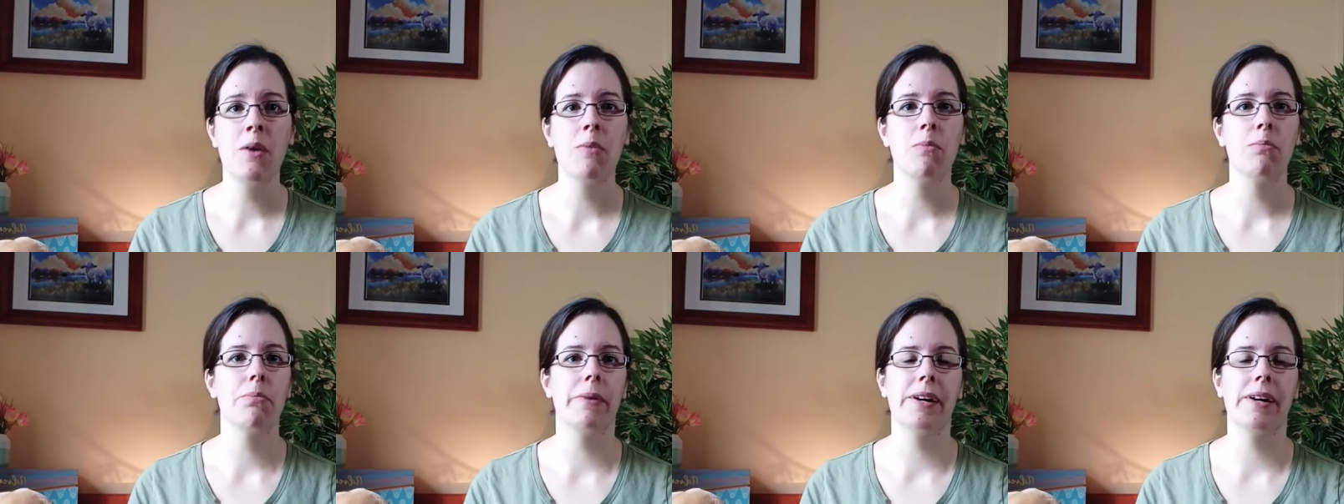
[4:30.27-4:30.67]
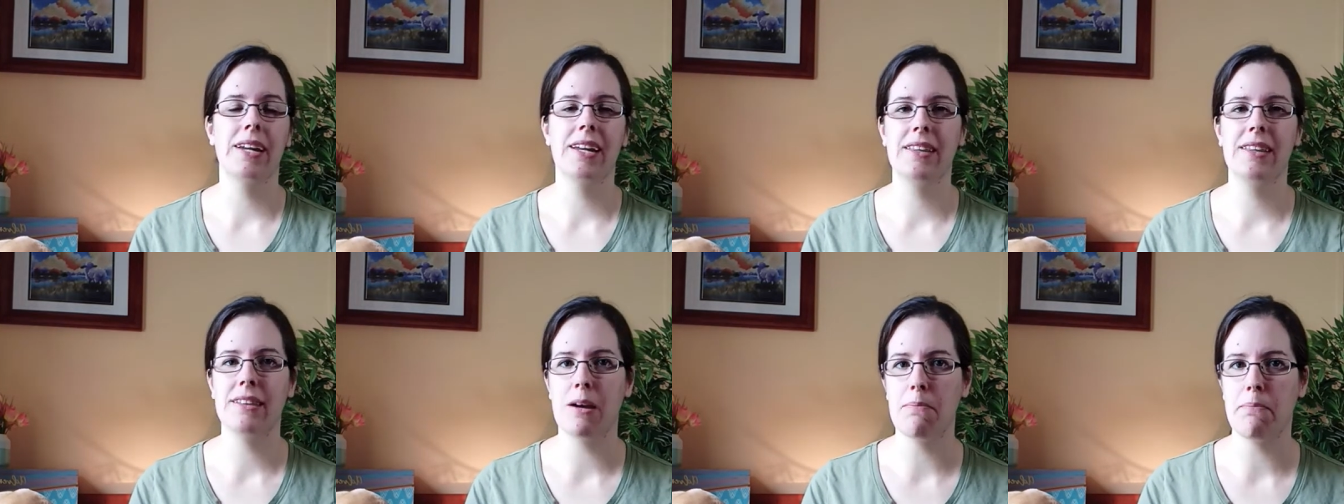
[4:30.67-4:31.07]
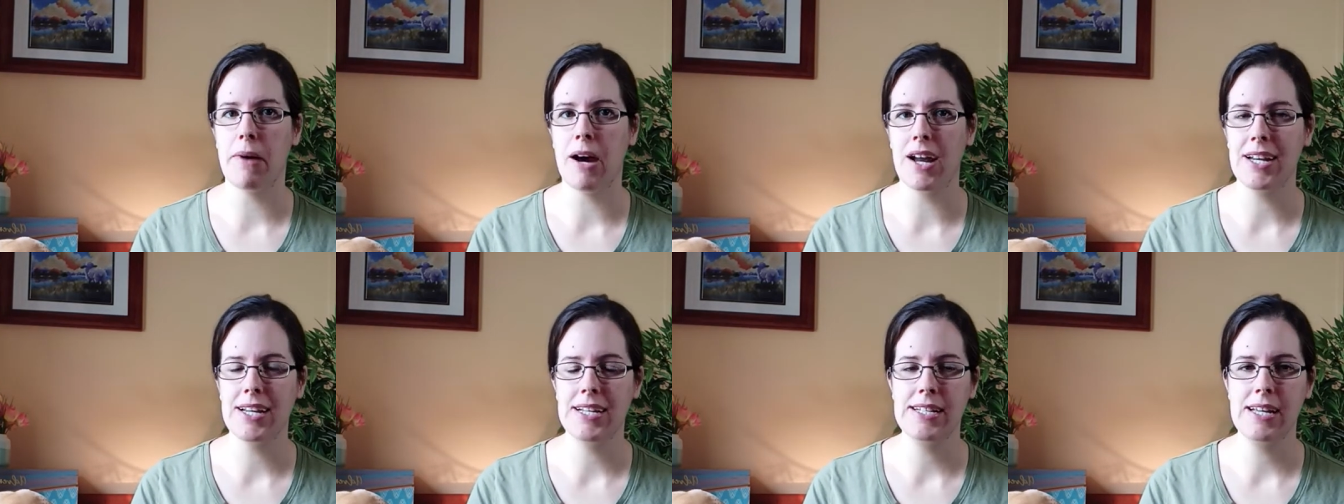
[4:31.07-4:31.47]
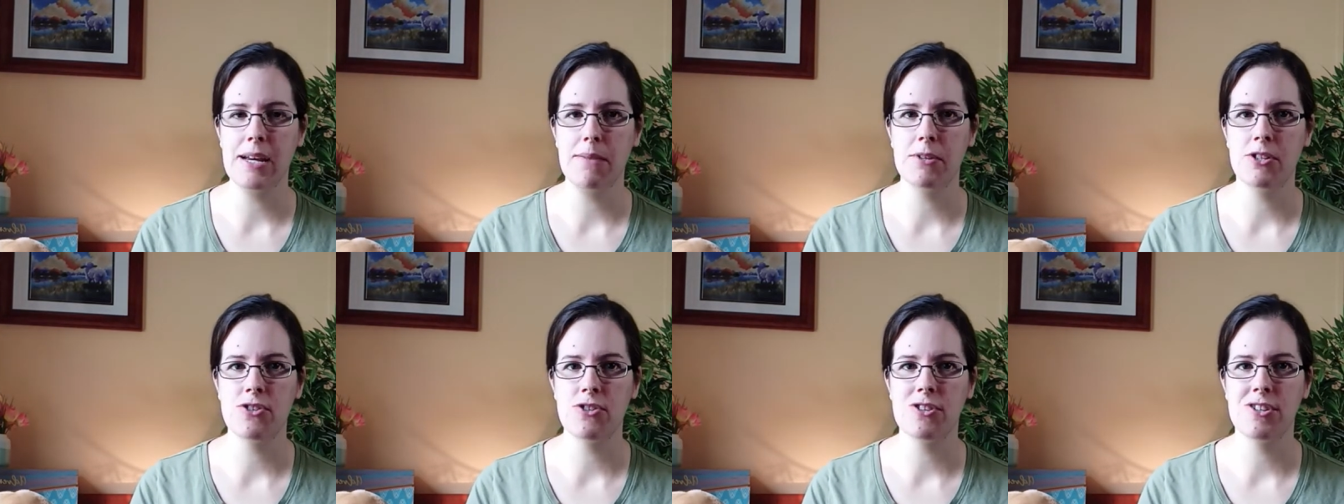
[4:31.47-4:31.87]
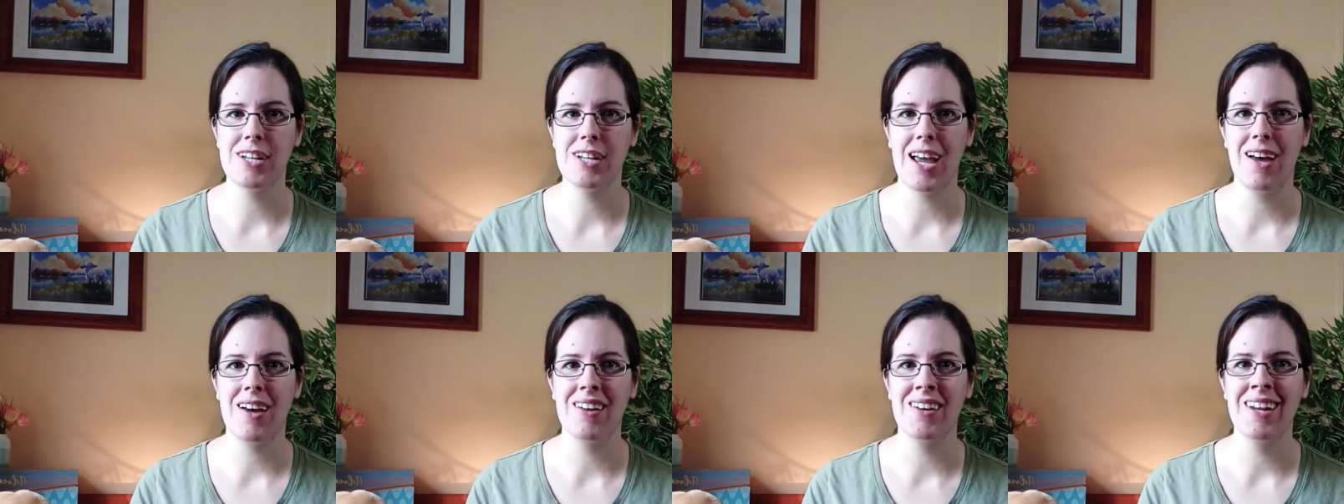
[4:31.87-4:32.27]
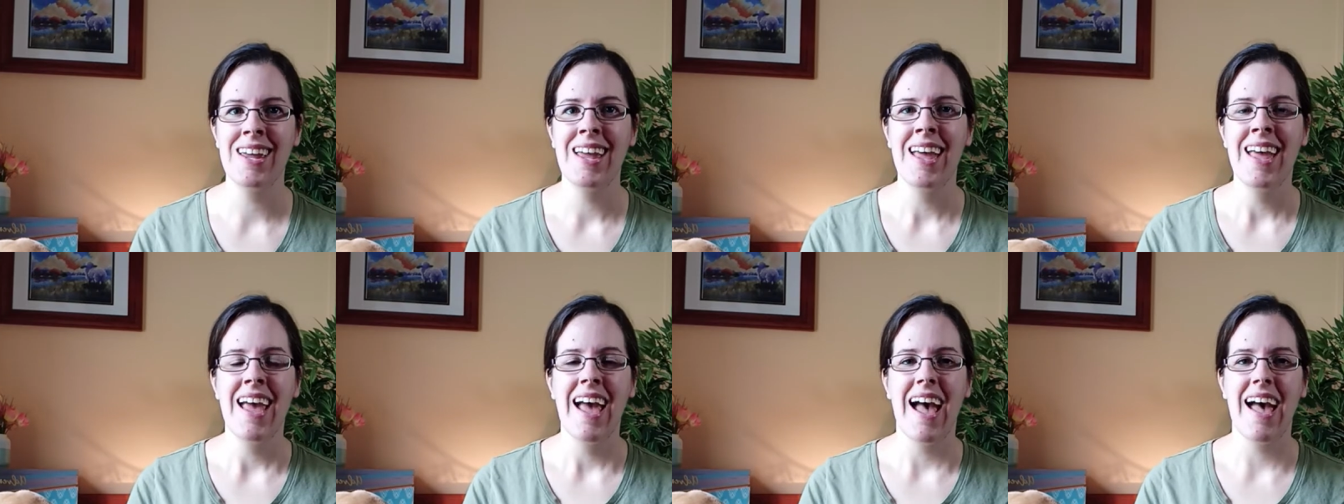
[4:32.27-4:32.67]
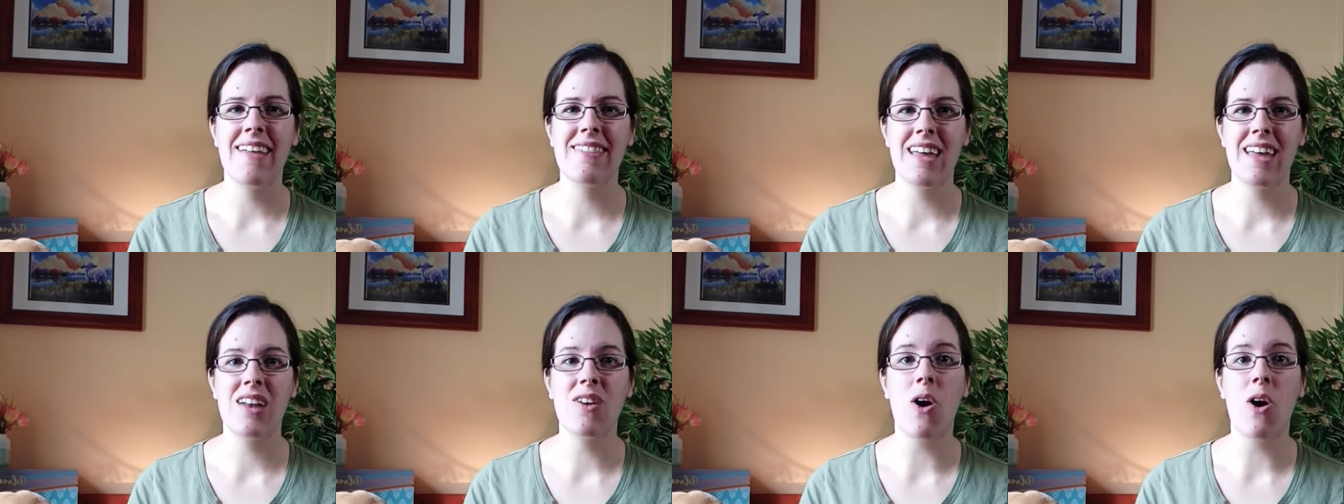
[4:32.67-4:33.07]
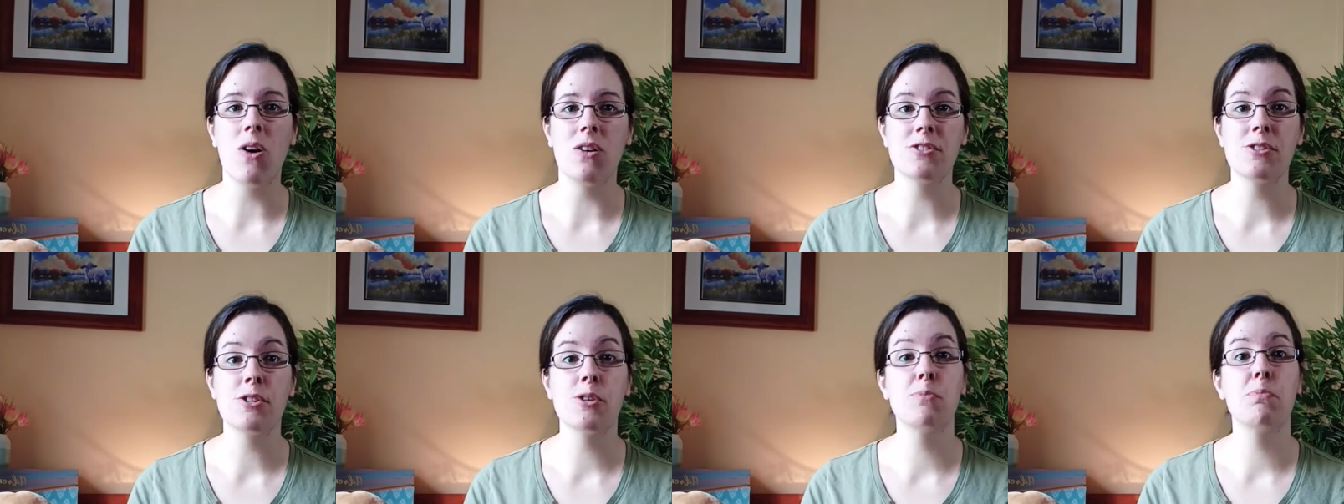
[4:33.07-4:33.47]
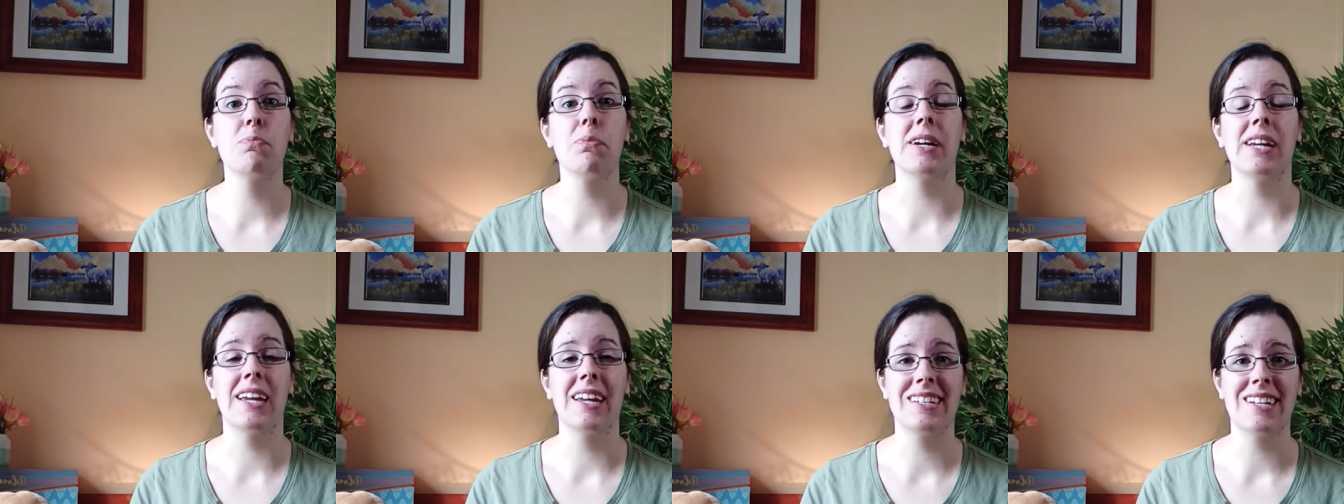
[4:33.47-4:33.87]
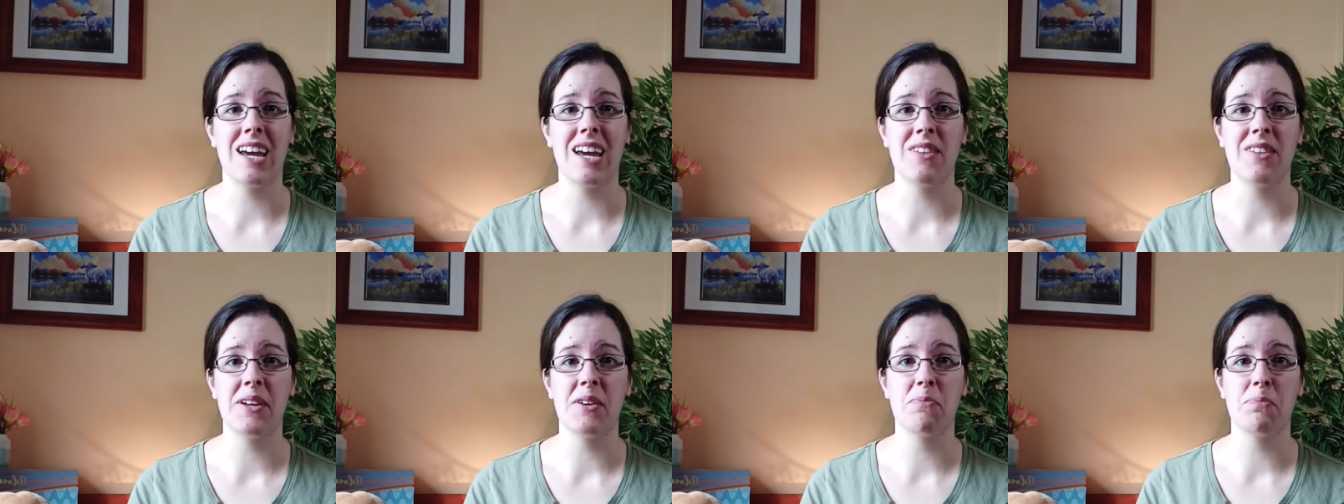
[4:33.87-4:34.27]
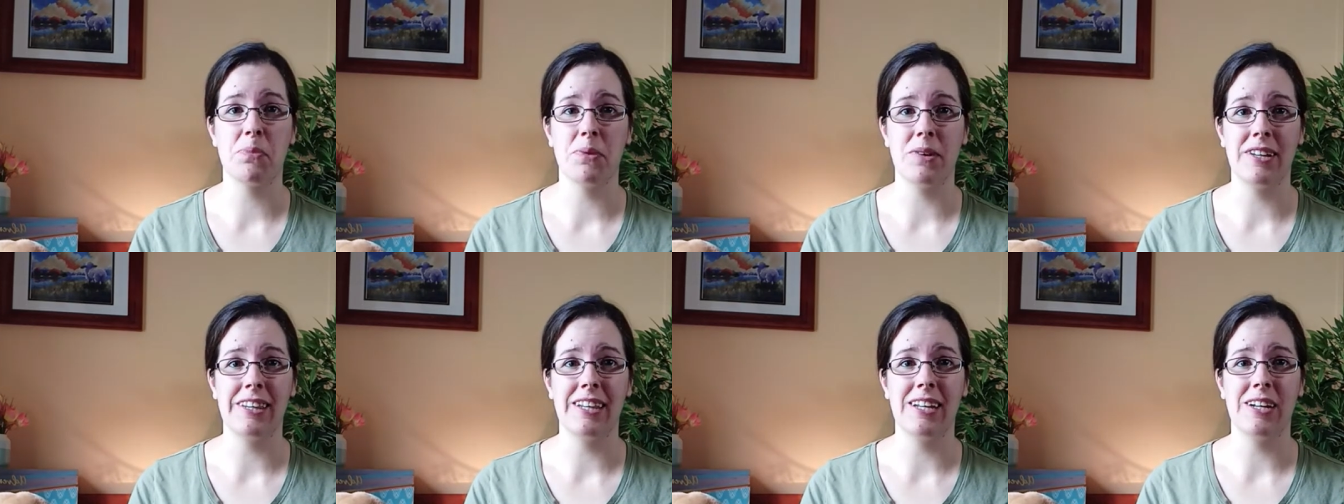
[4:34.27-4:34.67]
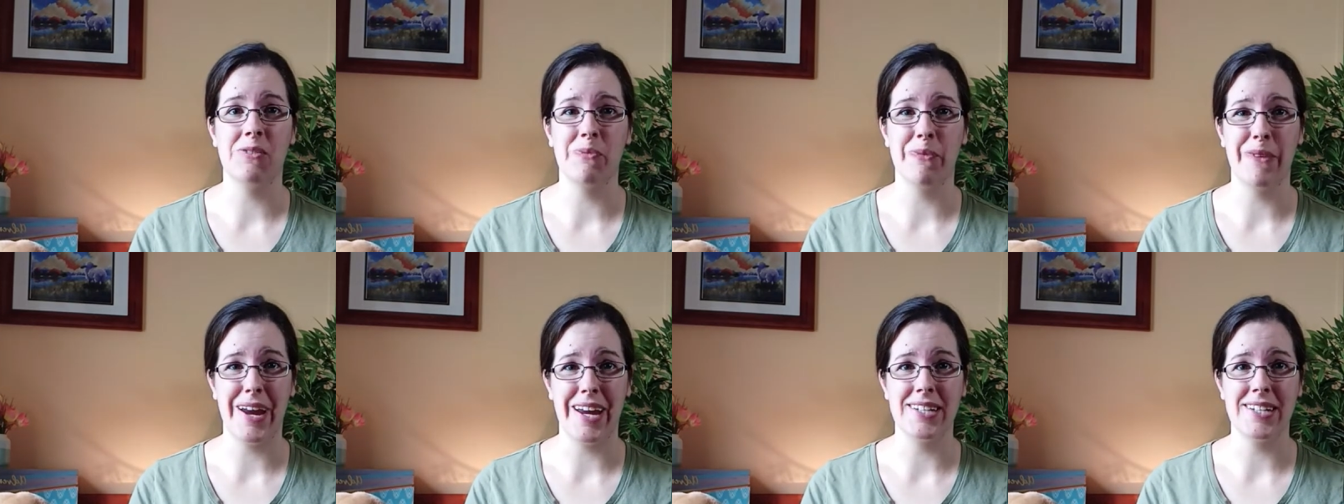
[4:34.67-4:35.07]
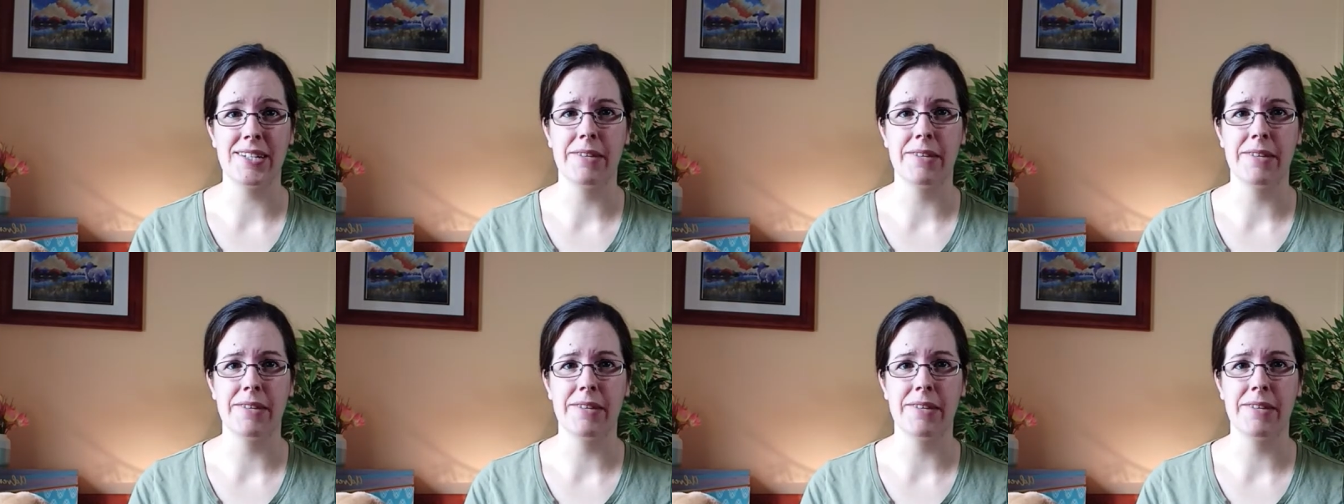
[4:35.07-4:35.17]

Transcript: bringing their body temperature down, and then also bringing down their breathing rate.